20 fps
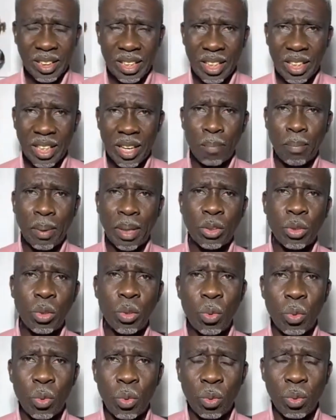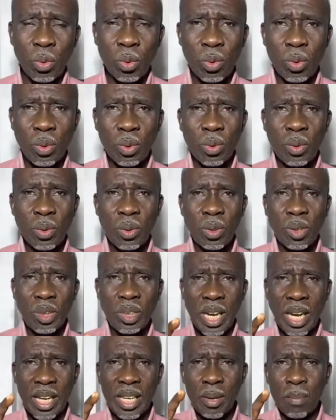Then number two,
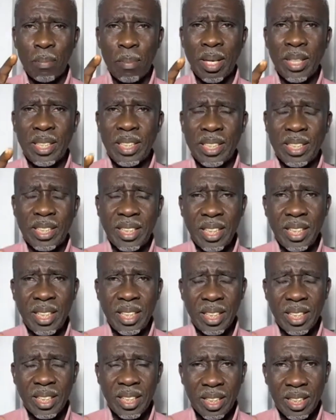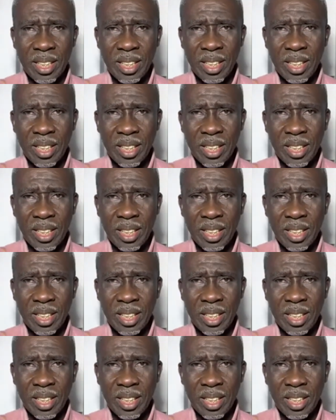that humanity